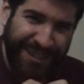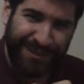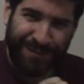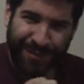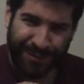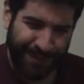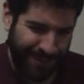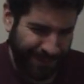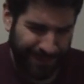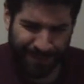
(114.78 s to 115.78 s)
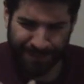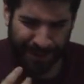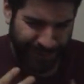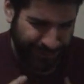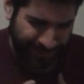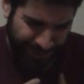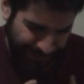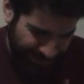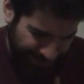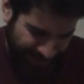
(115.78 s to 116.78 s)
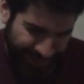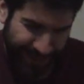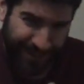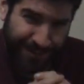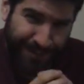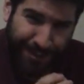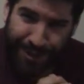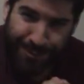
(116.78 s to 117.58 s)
you feel your muscles all shrink, and you get